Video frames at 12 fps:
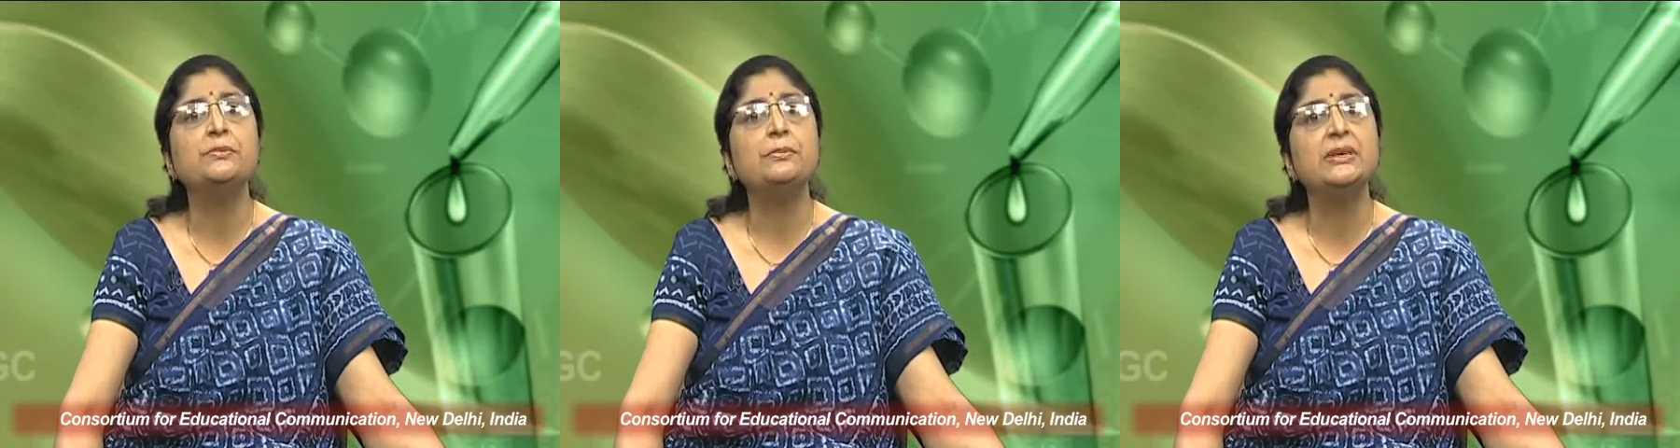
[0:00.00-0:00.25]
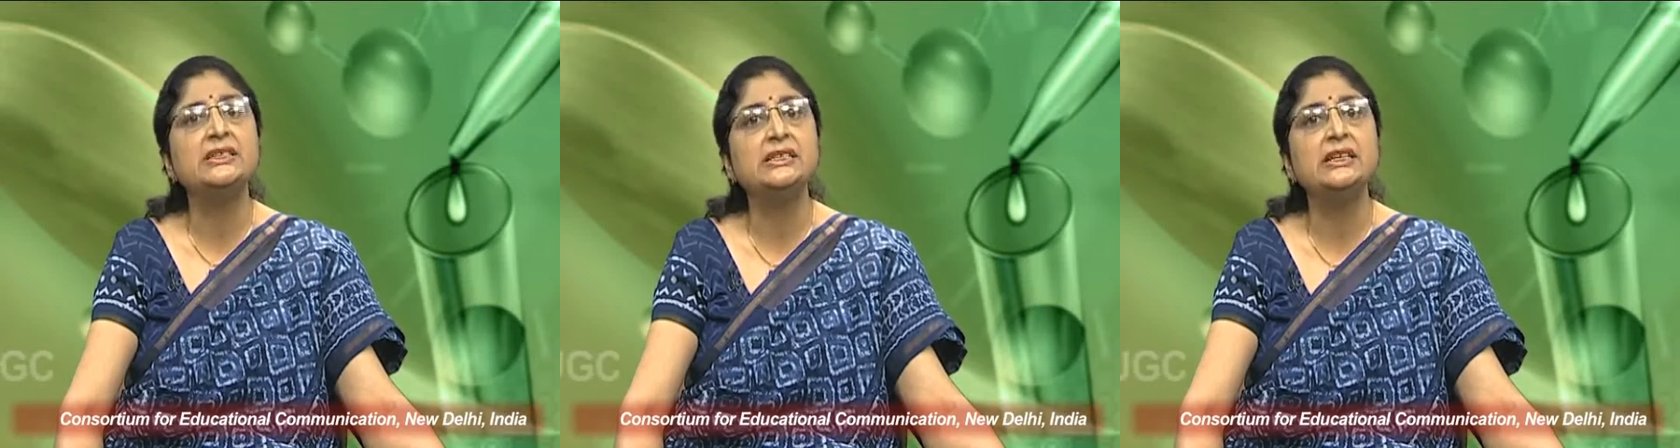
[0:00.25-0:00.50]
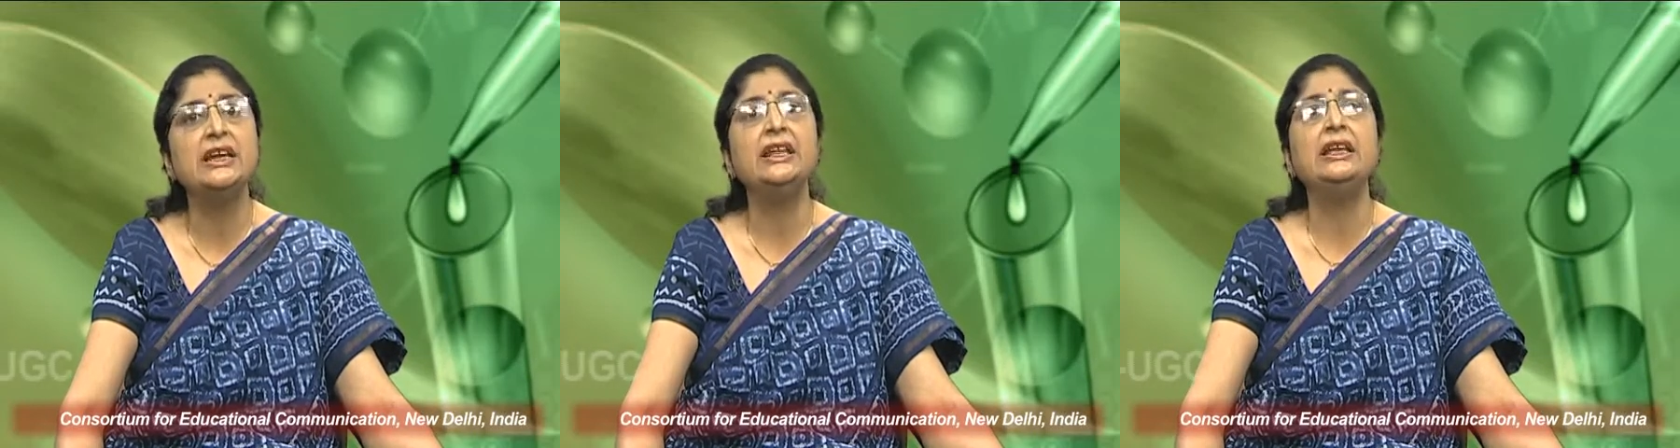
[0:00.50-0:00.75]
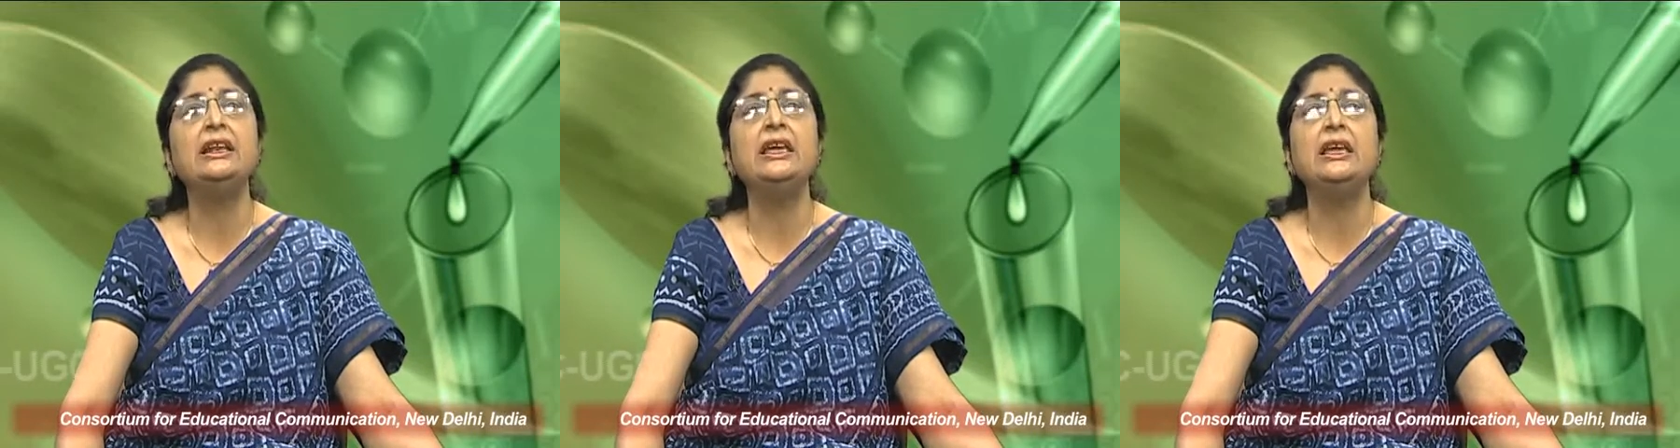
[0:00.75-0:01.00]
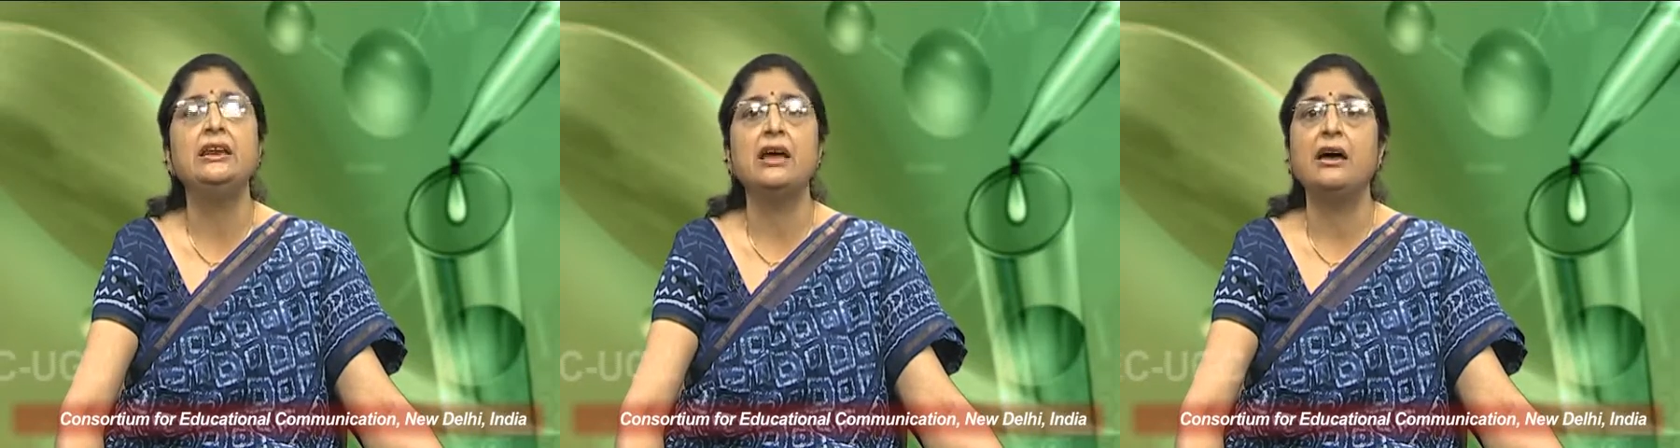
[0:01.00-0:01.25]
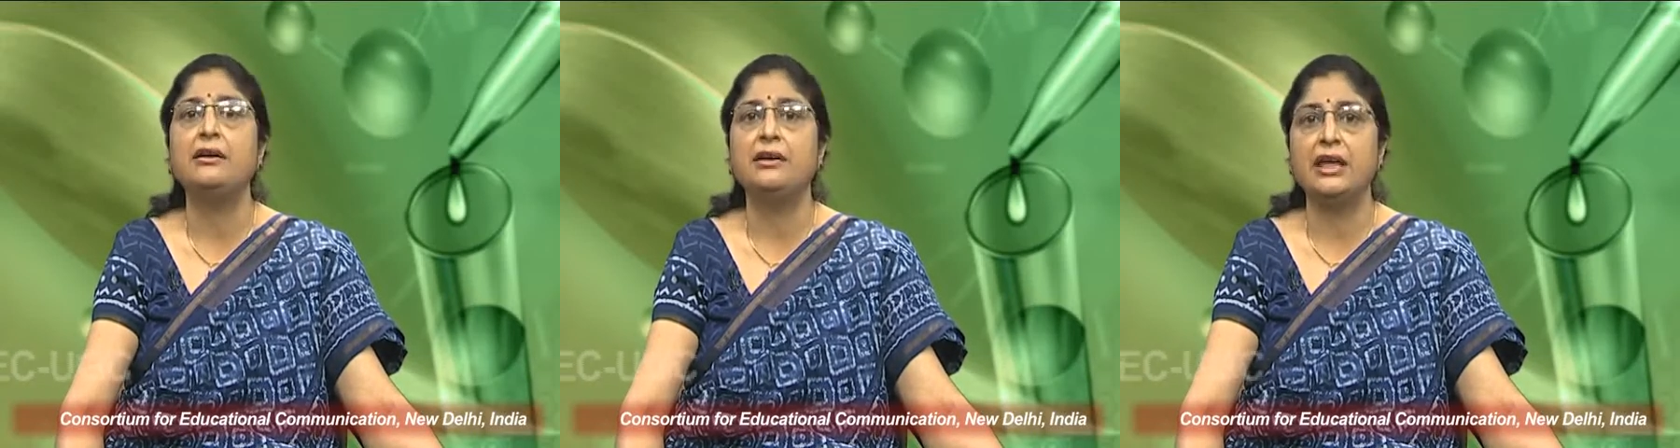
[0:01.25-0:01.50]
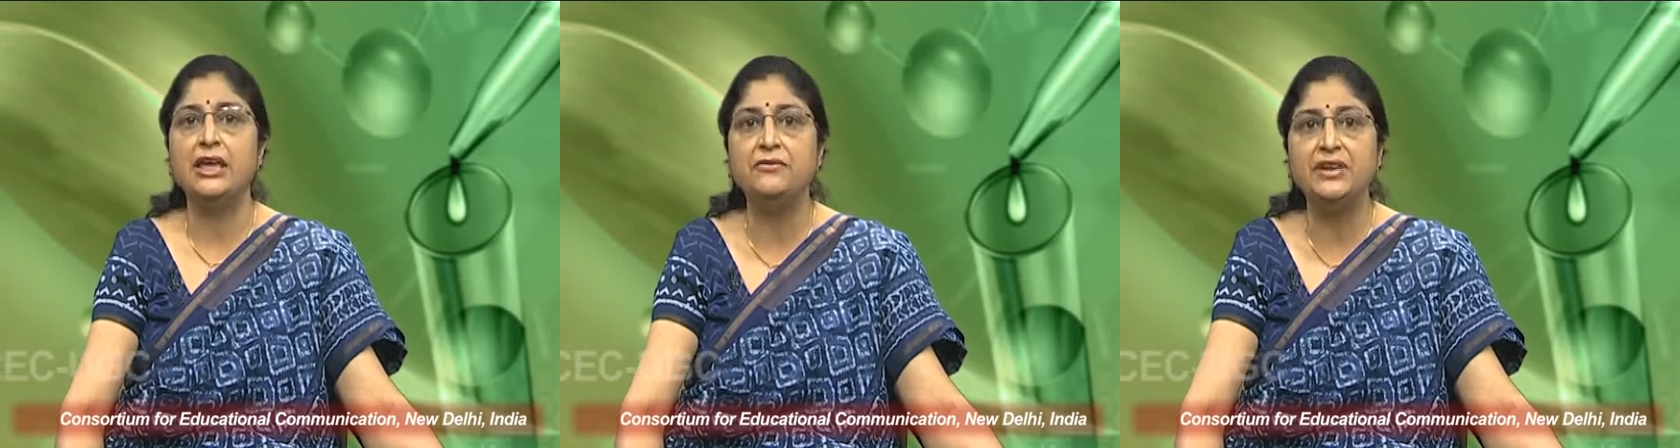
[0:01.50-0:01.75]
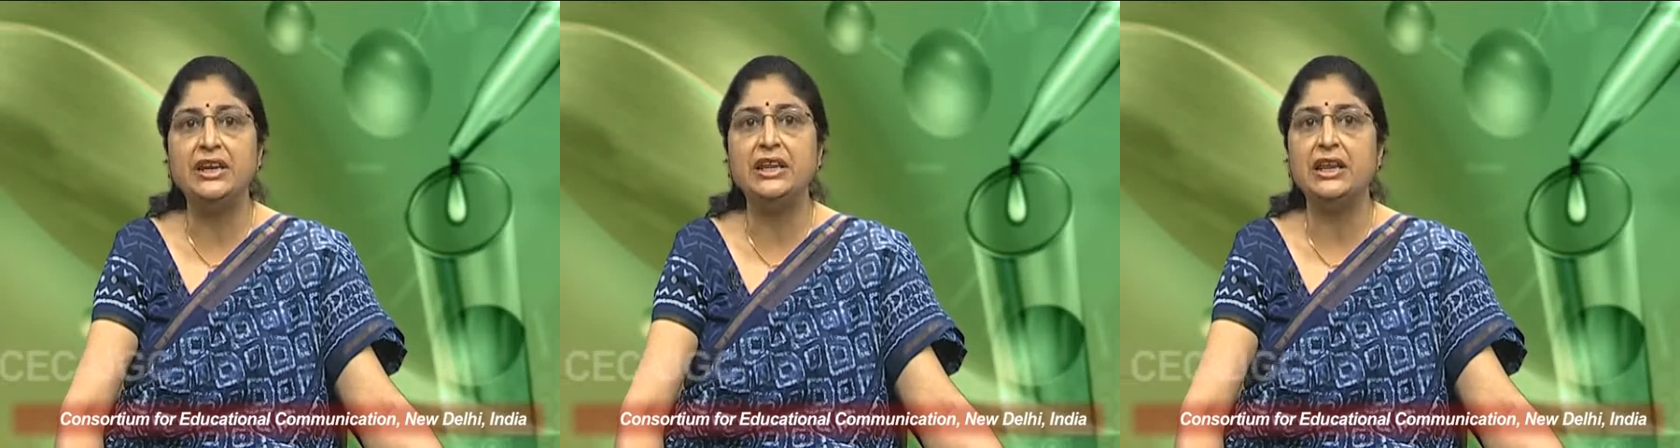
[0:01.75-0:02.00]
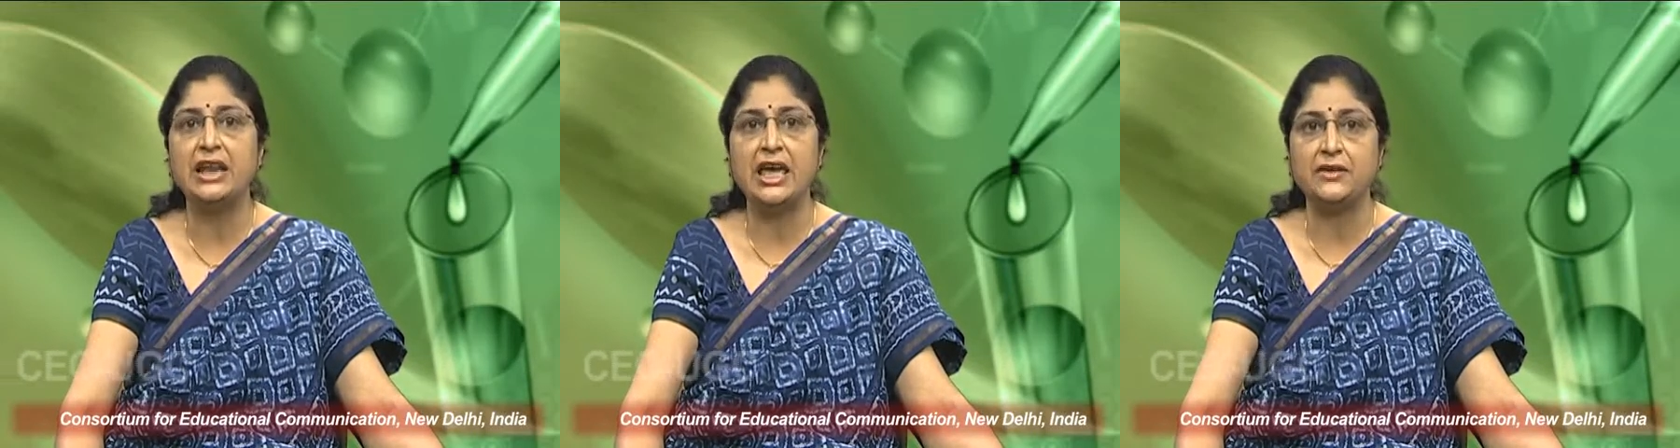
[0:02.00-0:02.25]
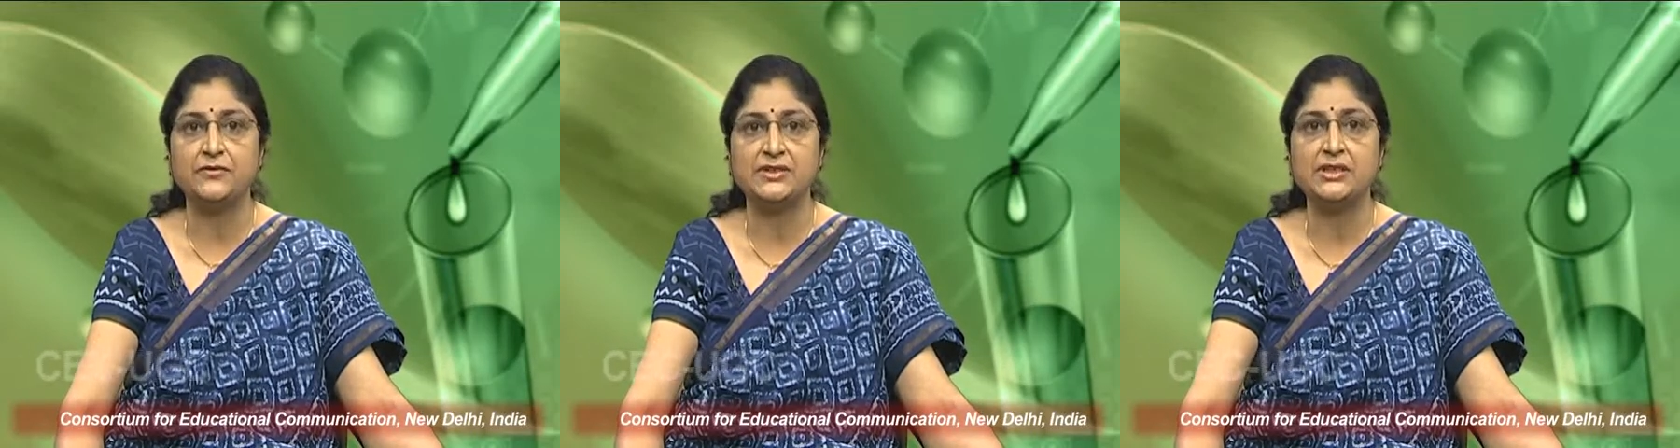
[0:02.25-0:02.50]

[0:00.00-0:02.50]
misleadingly in our everyday lives